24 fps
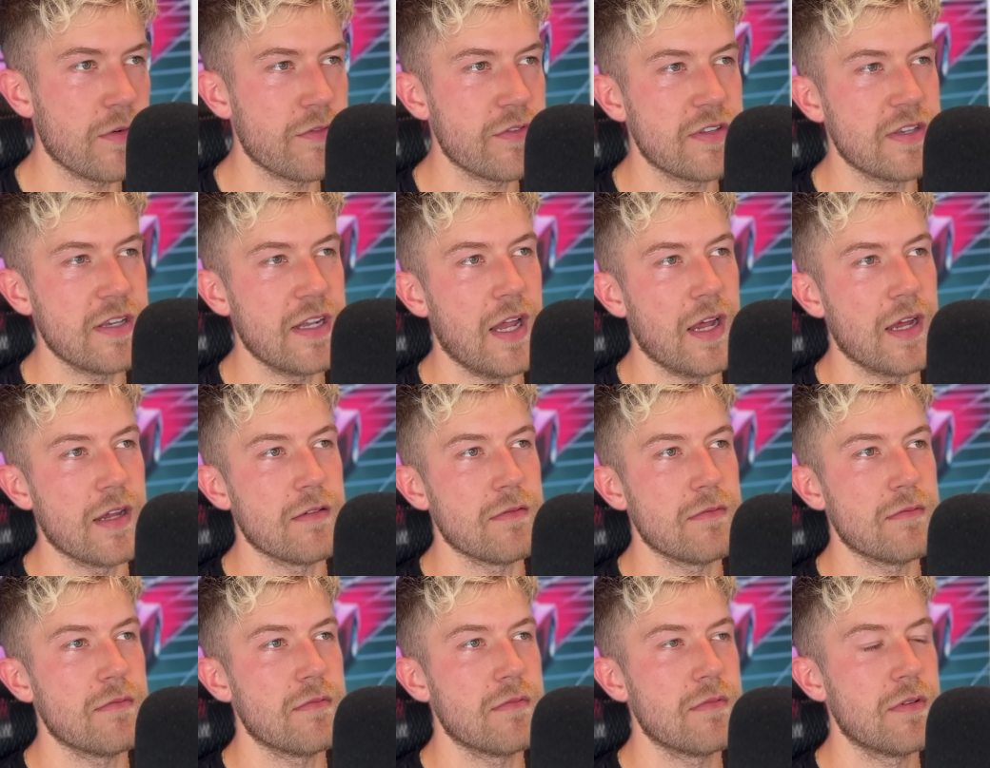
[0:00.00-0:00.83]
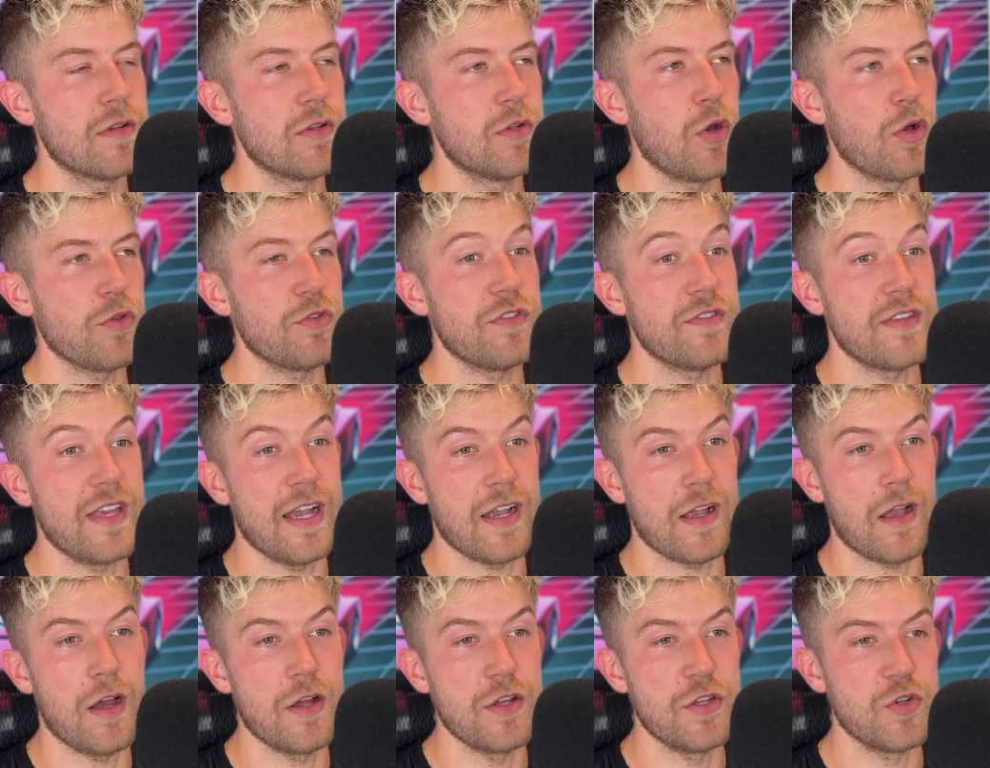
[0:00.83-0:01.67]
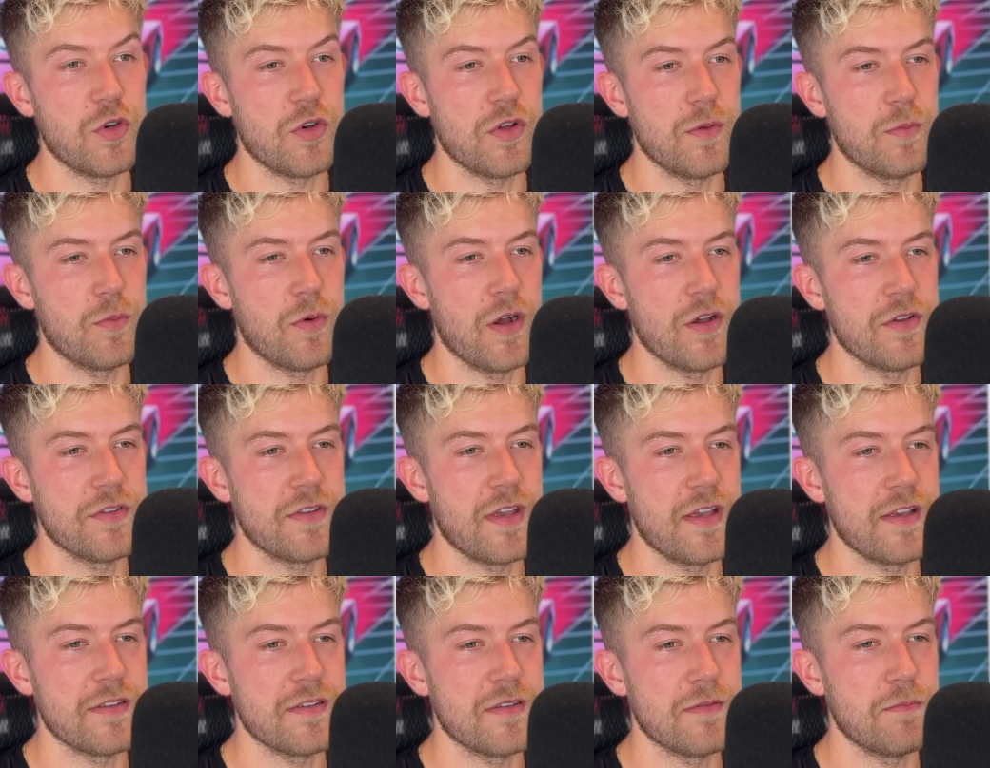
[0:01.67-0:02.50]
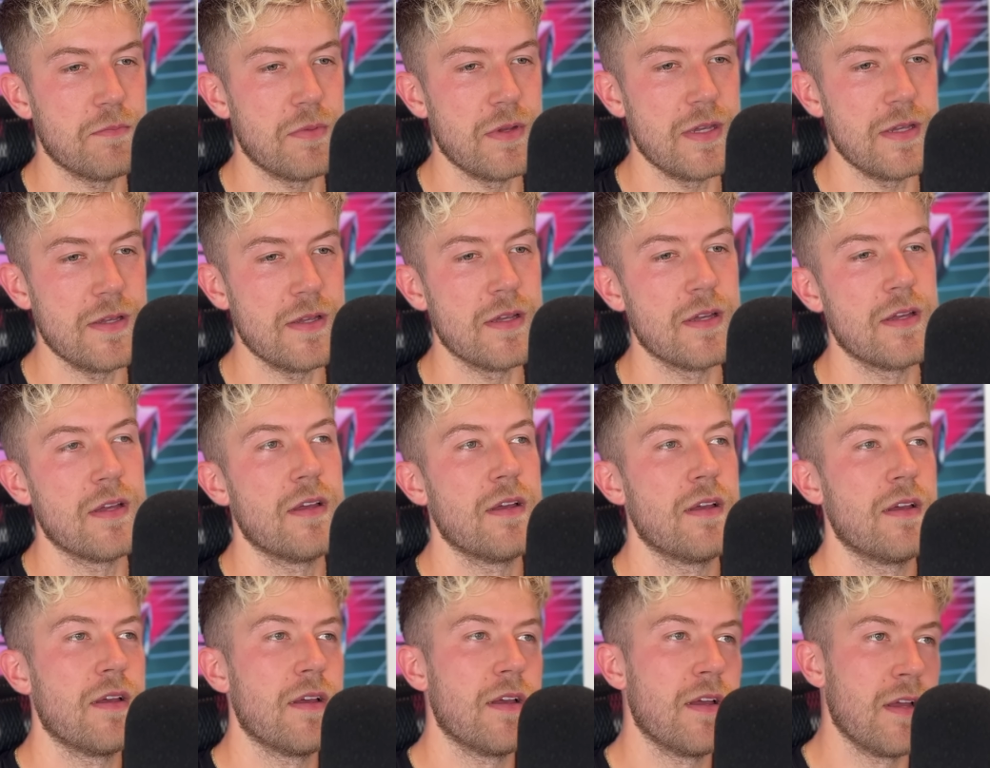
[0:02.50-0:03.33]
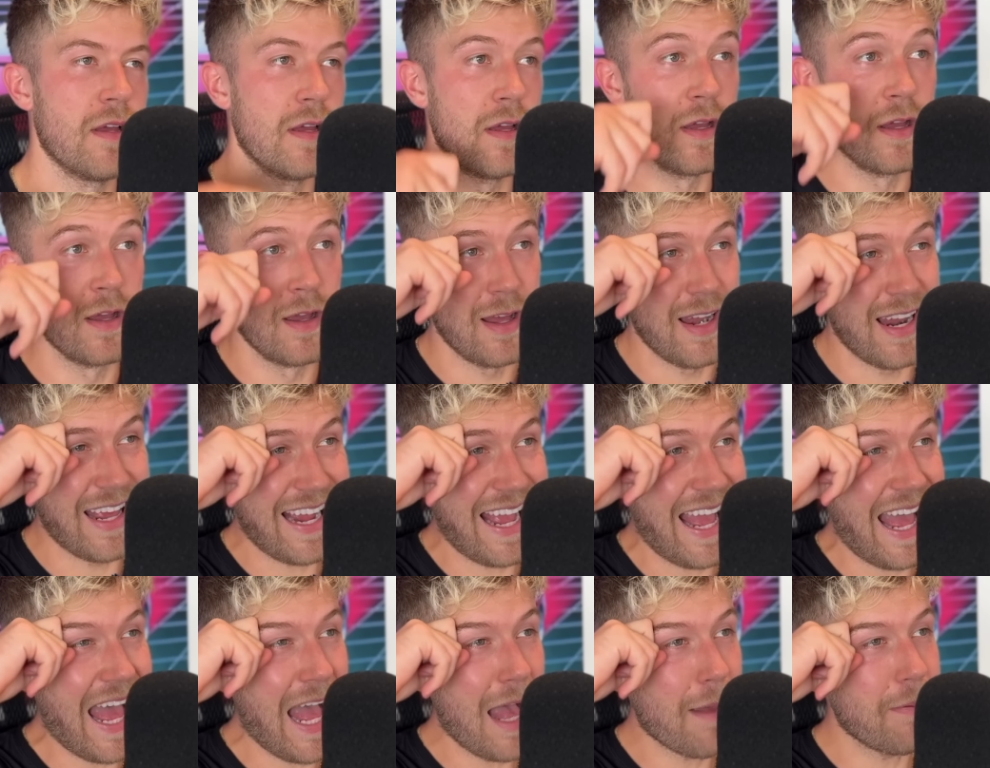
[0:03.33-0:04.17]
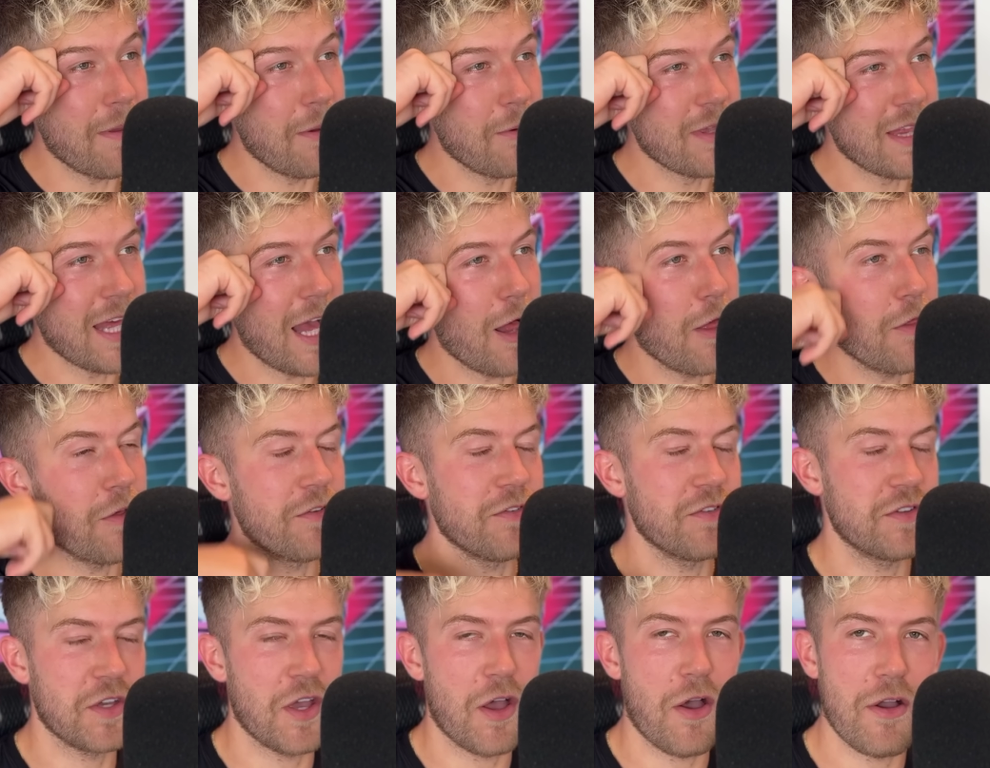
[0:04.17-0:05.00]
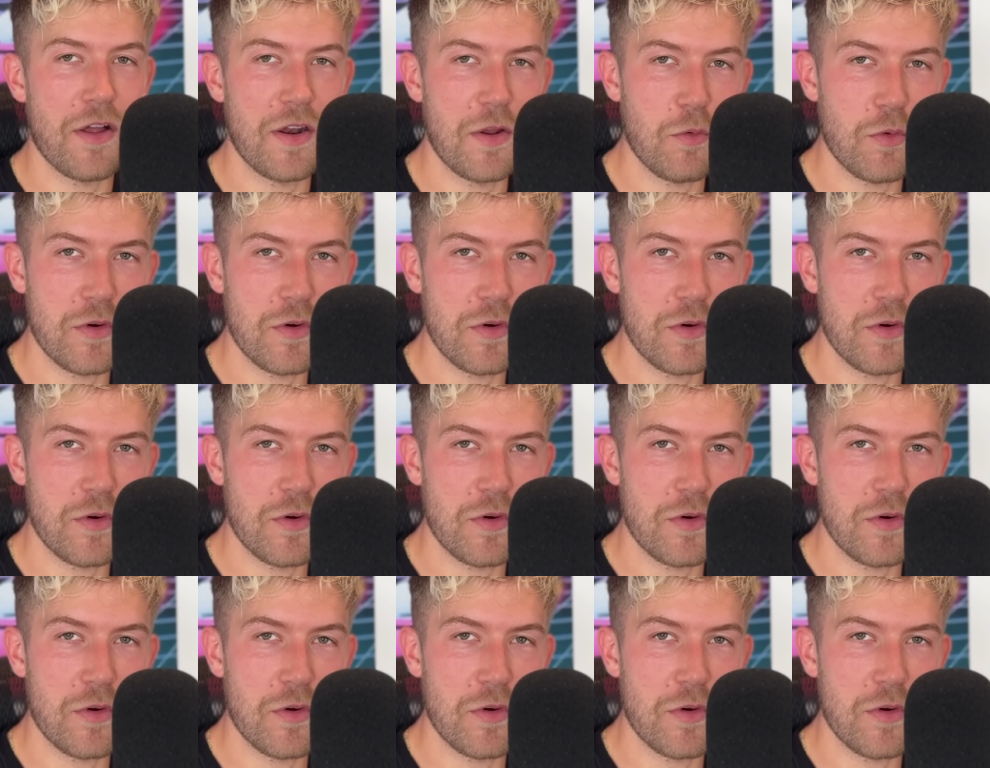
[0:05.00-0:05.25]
Obviously, like, not to say I can't enjoy the process and be like happy with how things are going.